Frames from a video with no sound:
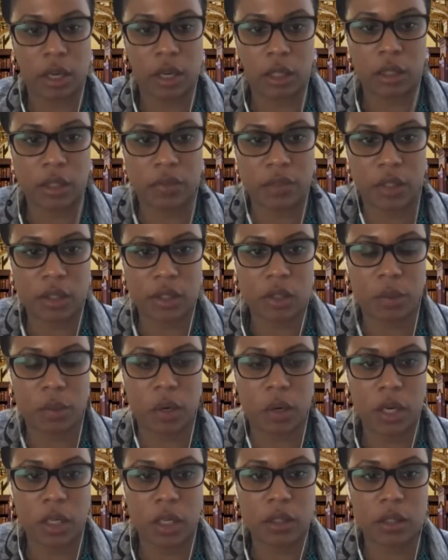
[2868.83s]
lived
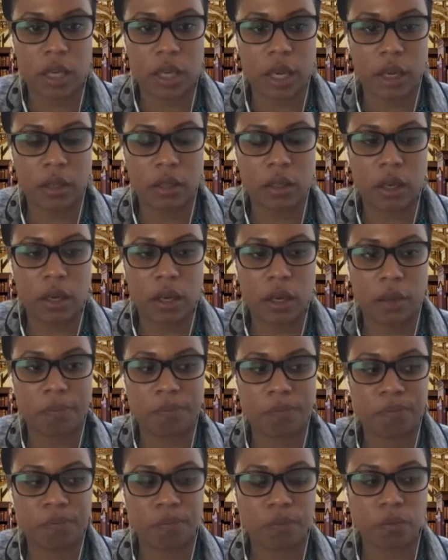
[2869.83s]
experience and
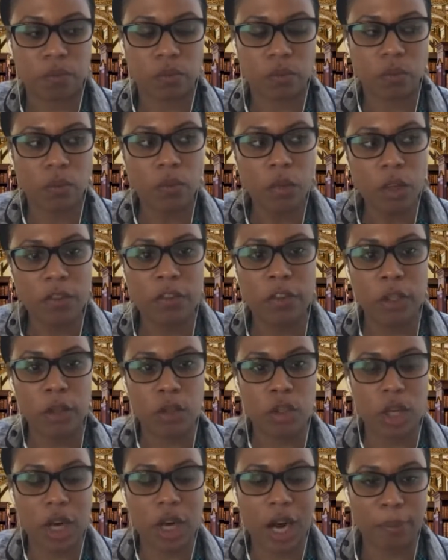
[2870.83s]

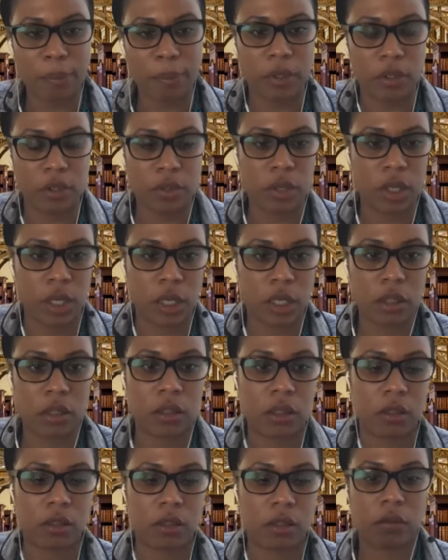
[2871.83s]
future opportunities.